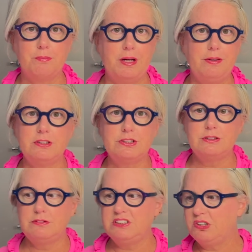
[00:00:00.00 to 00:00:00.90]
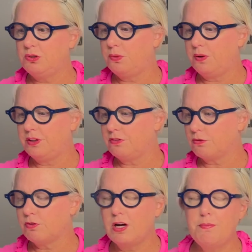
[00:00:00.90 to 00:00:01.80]
And there's no
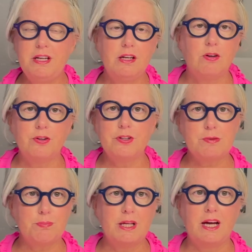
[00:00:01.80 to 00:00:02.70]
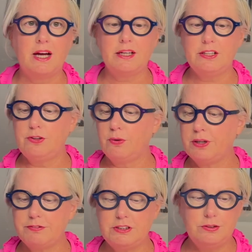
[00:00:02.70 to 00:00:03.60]
rubbing all this black. You don't
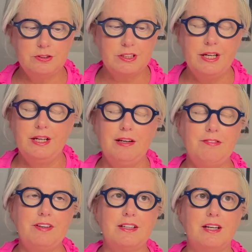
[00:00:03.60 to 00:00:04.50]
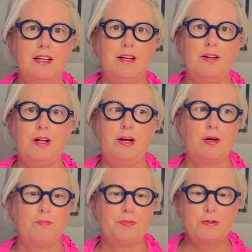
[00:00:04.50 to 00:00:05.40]
have to use, in fact,
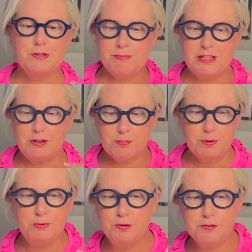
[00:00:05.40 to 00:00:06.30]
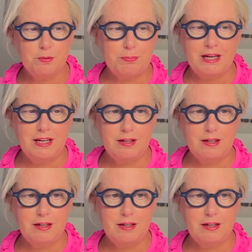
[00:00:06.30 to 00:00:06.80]
those makeup remover